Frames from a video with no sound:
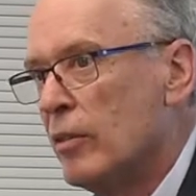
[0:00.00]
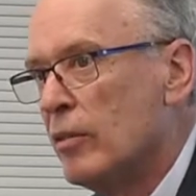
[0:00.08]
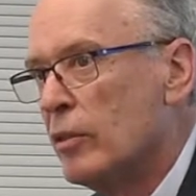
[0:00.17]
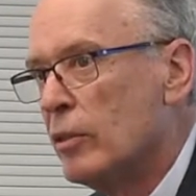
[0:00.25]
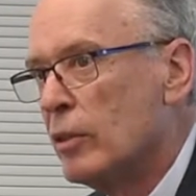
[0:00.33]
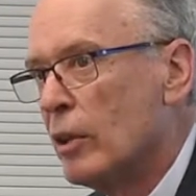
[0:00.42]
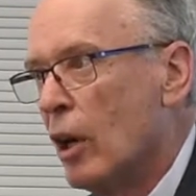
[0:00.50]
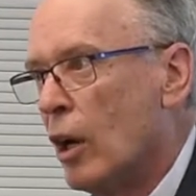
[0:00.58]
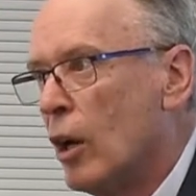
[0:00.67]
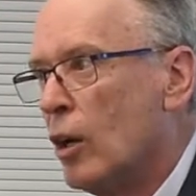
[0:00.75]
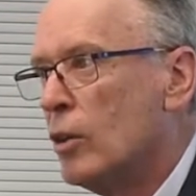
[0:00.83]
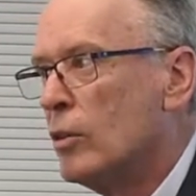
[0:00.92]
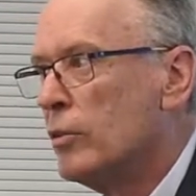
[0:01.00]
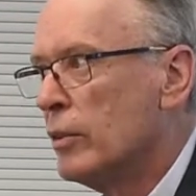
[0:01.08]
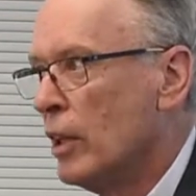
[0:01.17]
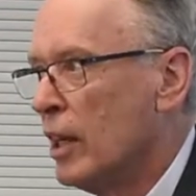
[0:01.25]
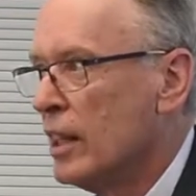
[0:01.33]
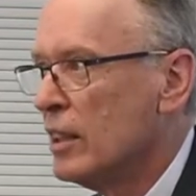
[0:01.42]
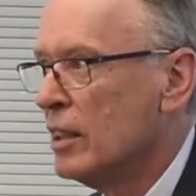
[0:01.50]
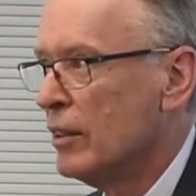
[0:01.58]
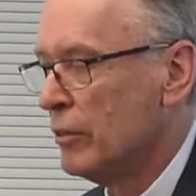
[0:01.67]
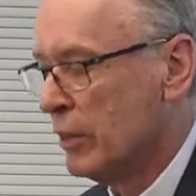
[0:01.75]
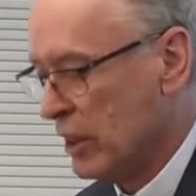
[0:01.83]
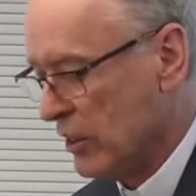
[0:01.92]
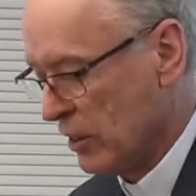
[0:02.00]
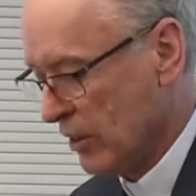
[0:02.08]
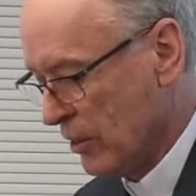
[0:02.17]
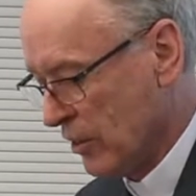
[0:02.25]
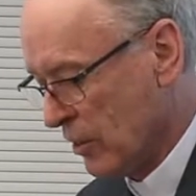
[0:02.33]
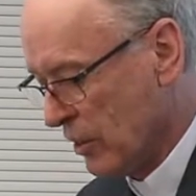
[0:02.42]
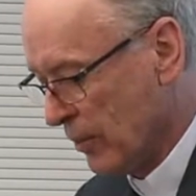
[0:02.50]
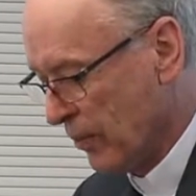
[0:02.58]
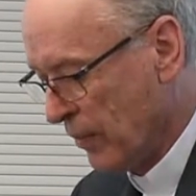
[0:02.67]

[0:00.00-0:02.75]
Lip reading: for a whole variety of reasons.